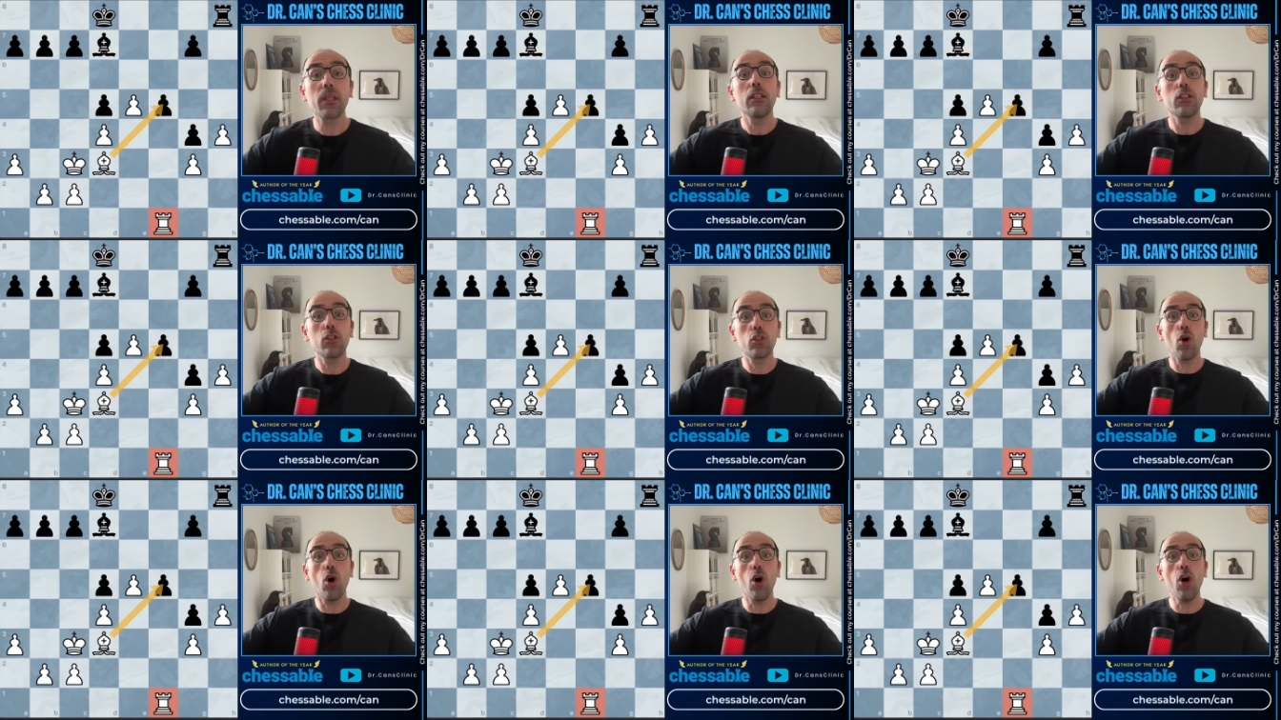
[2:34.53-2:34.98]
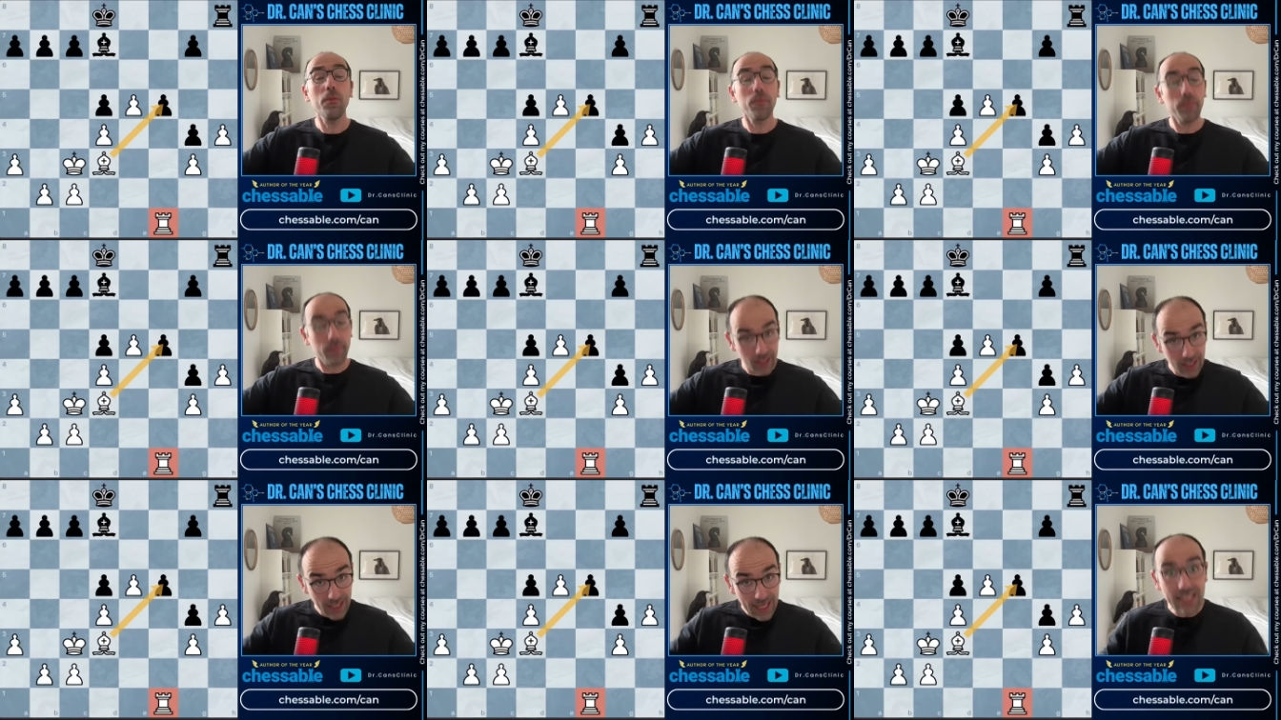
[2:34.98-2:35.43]

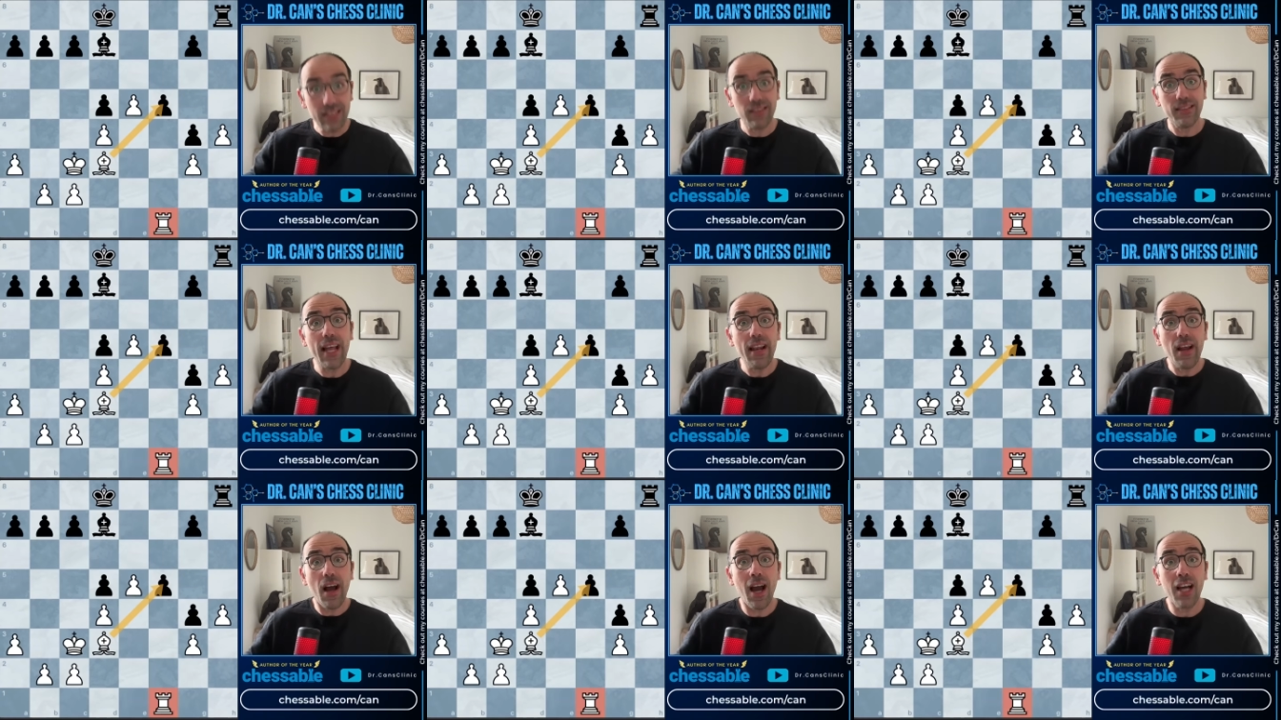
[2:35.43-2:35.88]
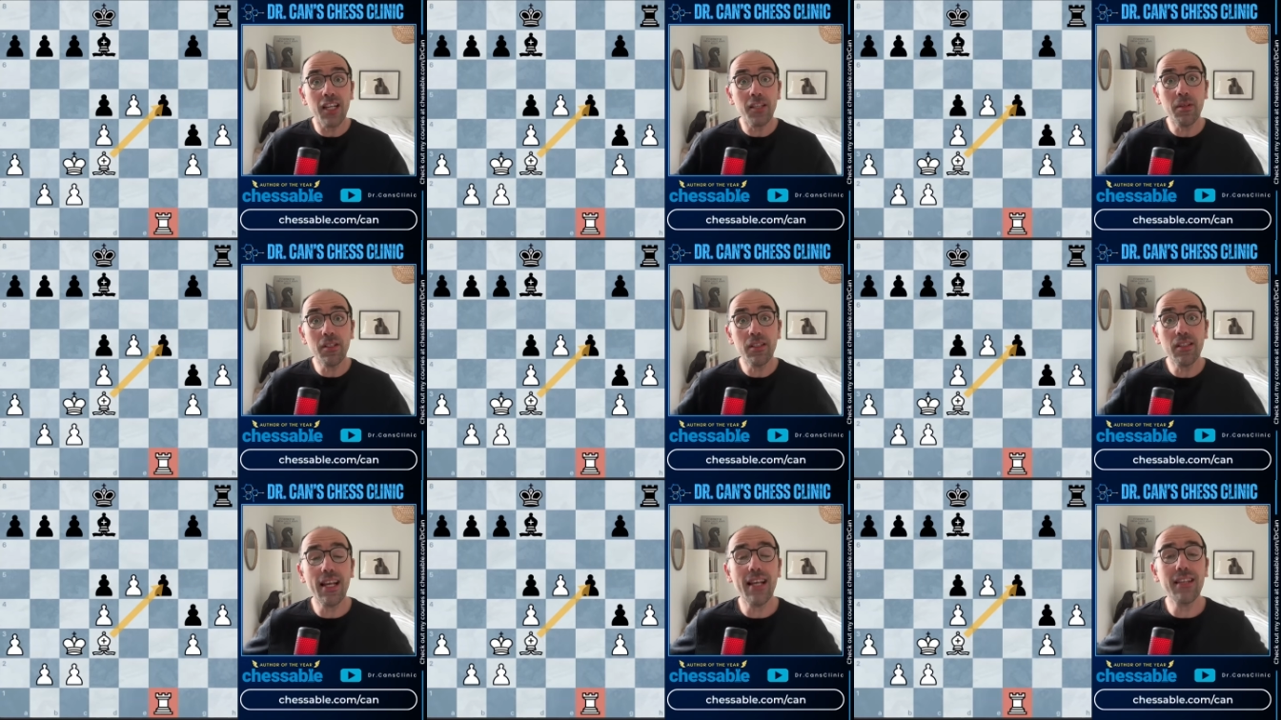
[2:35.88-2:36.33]
So, as Dan
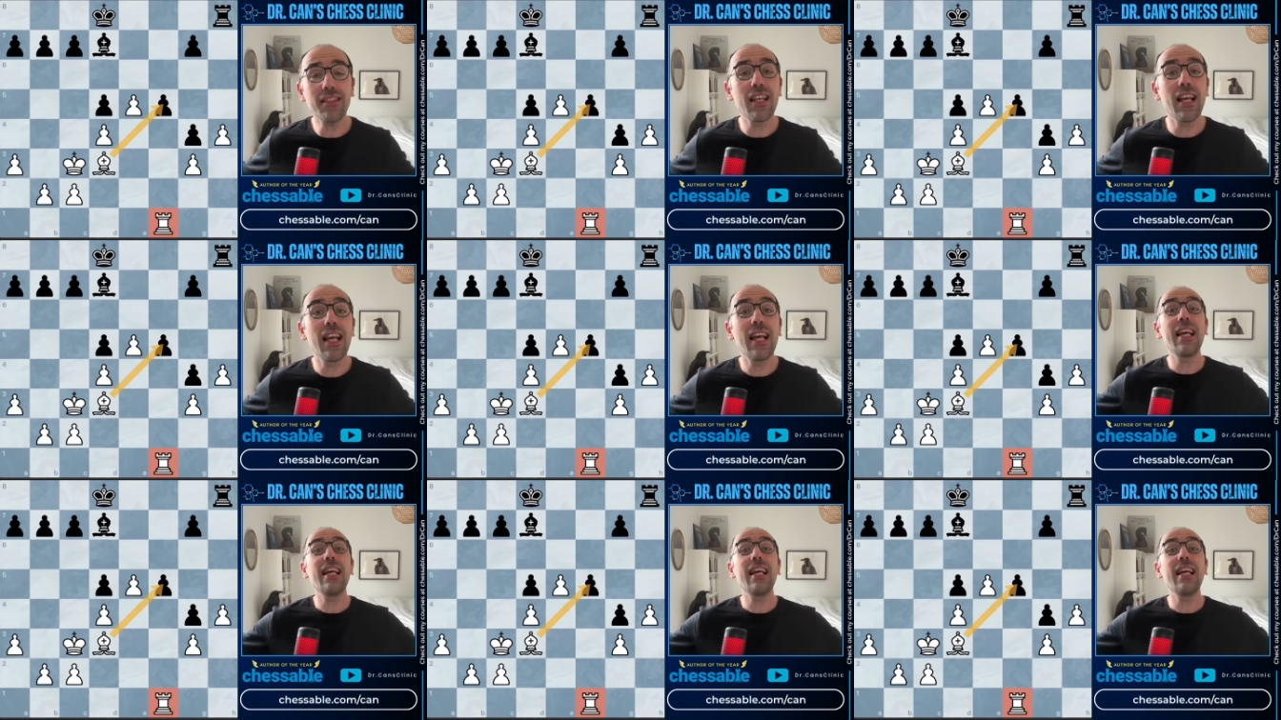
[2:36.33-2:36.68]
Heisman says,